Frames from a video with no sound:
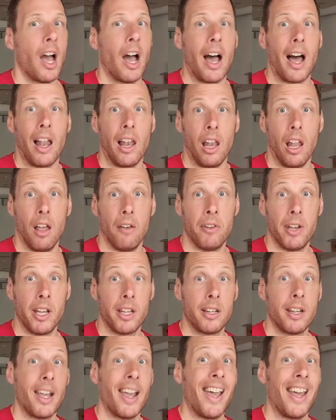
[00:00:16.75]
I love
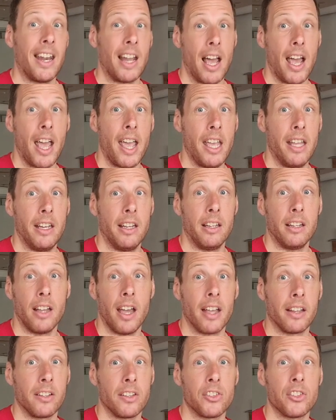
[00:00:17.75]
it and I hate it
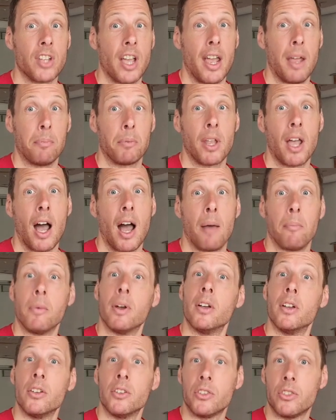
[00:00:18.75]
at the same time.
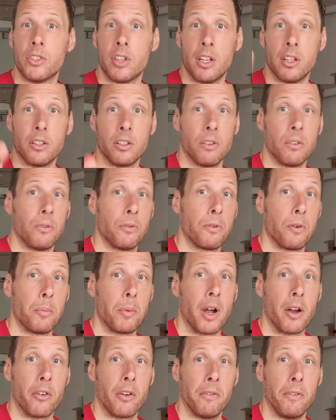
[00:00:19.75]
Stay tuned for
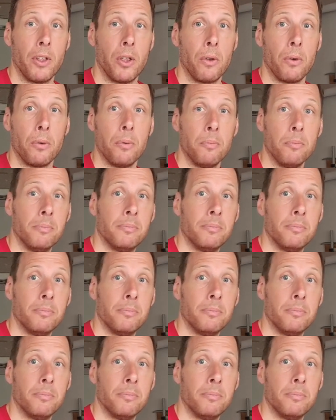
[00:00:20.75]
my review.